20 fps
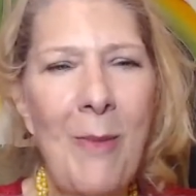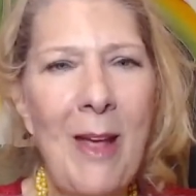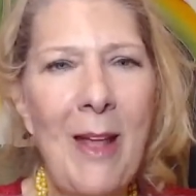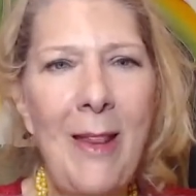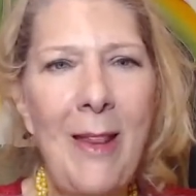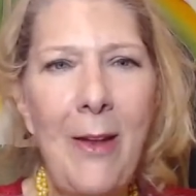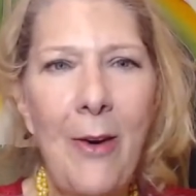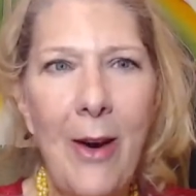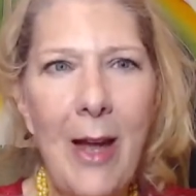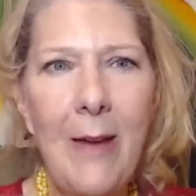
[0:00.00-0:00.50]

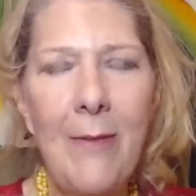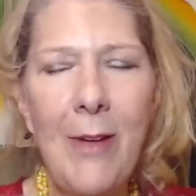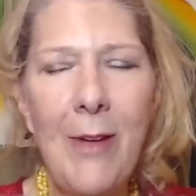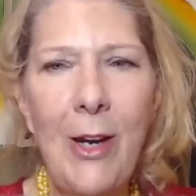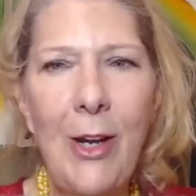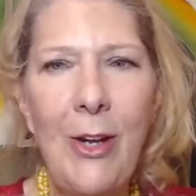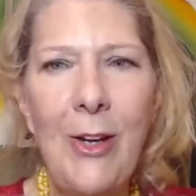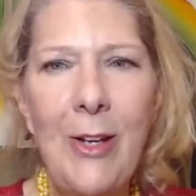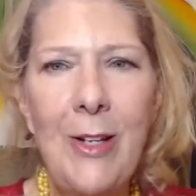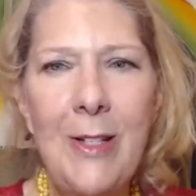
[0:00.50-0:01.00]
Man, they're
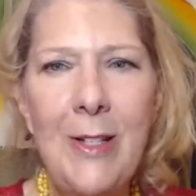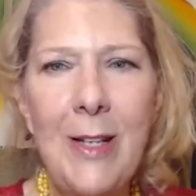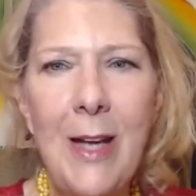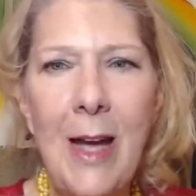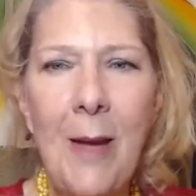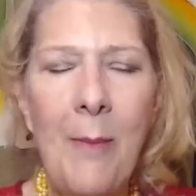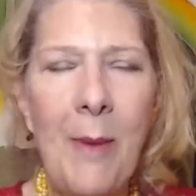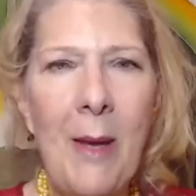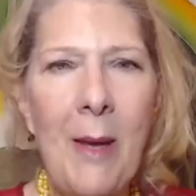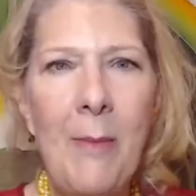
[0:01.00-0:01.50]
having a good
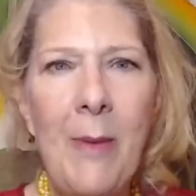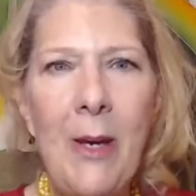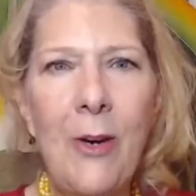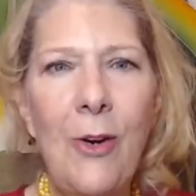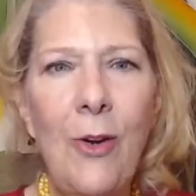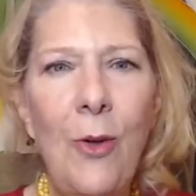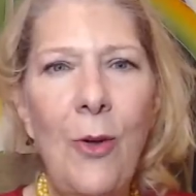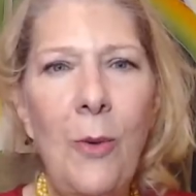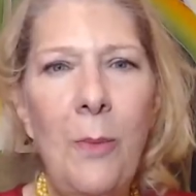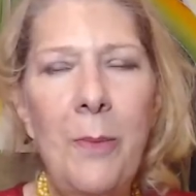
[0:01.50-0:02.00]
time. I'm
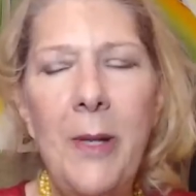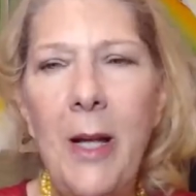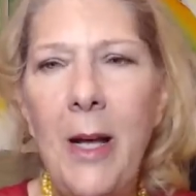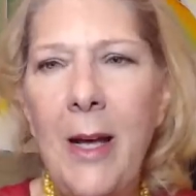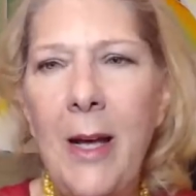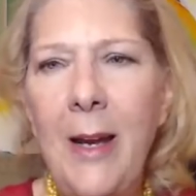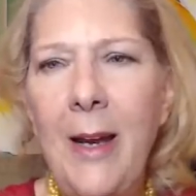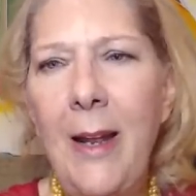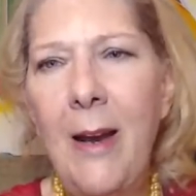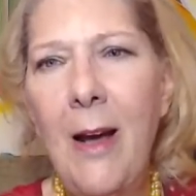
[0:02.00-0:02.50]
hearing
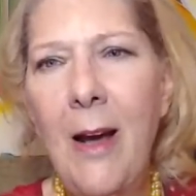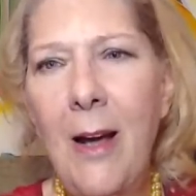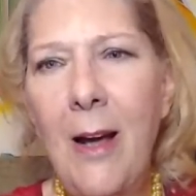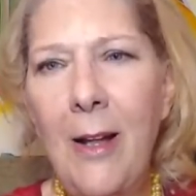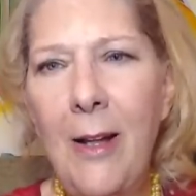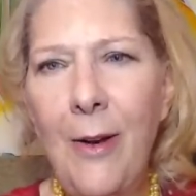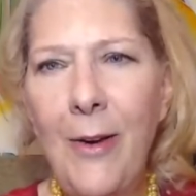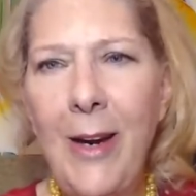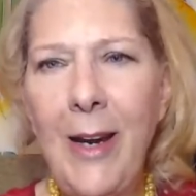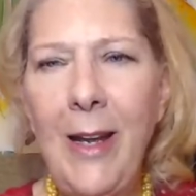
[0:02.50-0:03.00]
hoopla and
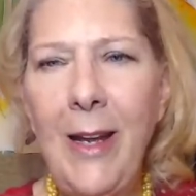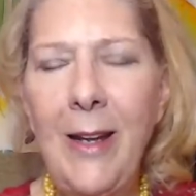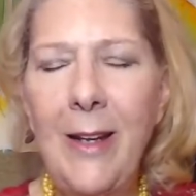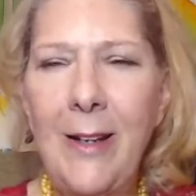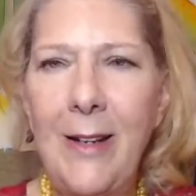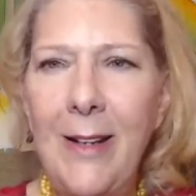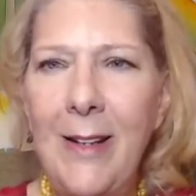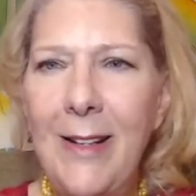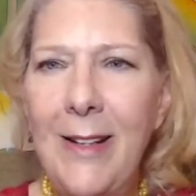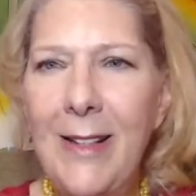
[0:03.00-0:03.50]
hollering
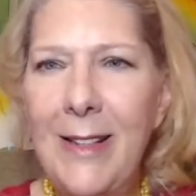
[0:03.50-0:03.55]
and